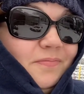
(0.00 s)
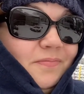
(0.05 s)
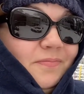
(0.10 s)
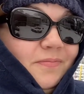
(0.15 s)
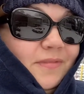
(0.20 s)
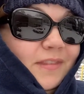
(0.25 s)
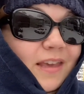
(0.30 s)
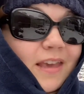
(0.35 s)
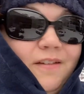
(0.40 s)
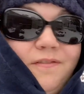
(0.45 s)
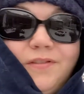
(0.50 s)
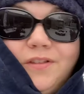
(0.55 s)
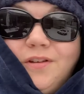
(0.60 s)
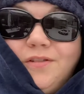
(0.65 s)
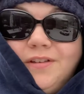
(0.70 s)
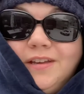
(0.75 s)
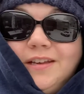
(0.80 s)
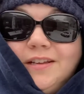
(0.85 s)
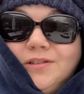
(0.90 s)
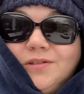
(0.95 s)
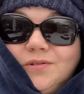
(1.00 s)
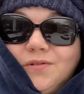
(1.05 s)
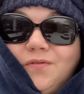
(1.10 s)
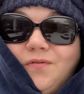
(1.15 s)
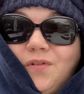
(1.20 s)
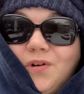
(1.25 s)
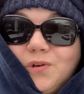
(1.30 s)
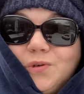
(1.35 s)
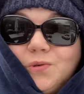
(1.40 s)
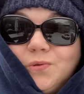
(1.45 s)
Even though the kids are in
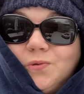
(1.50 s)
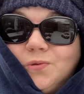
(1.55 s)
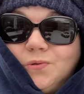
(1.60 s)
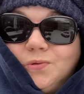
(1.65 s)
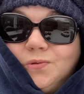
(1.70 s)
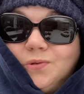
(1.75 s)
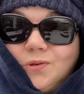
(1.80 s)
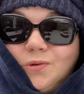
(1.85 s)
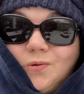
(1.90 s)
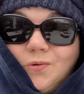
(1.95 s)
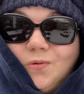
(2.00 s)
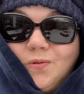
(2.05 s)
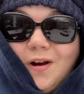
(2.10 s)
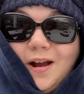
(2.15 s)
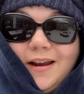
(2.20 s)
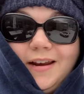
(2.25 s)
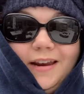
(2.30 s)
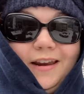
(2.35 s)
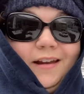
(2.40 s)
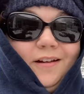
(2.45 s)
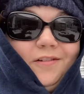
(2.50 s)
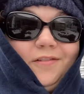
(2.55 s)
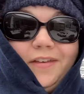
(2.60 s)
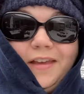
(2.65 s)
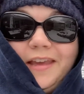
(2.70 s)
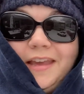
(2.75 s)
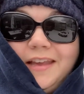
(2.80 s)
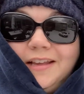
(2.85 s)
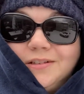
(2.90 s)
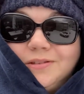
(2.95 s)
virtual school right now, they
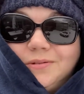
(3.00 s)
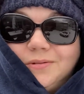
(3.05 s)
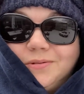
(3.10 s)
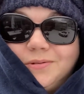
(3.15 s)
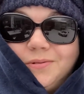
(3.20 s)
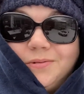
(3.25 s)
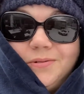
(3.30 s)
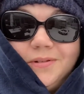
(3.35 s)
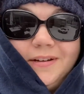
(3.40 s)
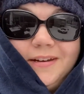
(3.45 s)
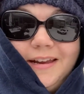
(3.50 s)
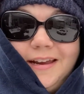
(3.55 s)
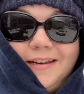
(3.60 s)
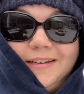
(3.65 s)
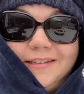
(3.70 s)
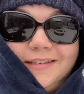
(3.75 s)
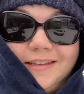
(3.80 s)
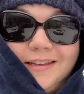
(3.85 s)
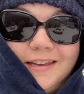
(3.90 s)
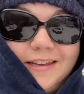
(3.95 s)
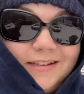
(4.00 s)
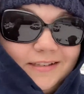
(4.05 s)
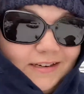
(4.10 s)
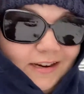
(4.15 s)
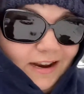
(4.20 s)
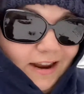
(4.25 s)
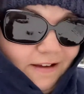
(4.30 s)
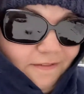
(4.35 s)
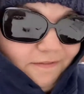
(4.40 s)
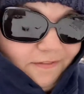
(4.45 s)
canceled school today so the kids could
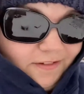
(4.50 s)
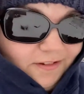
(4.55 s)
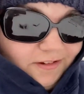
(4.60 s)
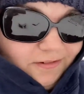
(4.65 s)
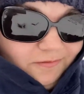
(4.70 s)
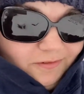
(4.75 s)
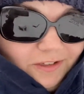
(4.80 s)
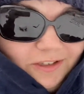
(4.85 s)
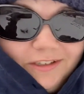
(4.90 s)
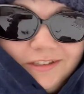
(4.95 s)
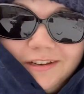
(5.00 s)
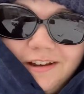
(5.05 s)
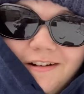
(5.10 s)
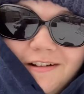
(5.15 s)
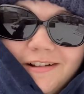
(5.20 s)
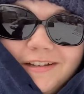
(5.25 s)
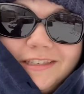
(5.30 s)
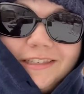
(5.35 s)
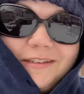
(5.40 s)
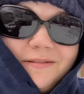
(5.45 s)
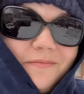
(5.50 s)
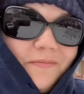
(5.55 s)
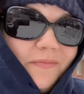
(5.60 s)
have fun, which is awesome.